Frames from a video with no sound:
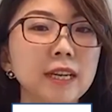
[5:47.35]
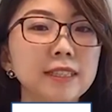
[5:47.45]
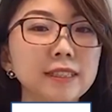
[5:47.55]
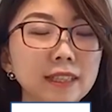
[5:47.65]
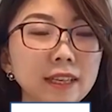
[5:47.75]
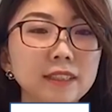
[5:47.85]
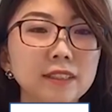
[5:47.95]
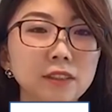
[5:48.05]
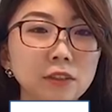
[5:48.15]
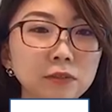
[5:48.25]
a
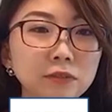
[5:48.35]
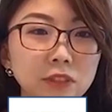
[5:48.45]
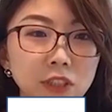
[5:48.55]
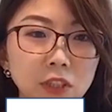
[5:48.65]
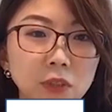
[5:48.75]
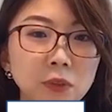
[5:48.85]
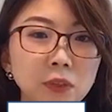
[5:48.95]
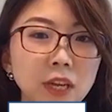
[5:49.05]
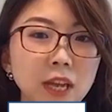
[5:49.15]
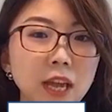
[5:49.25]
set of new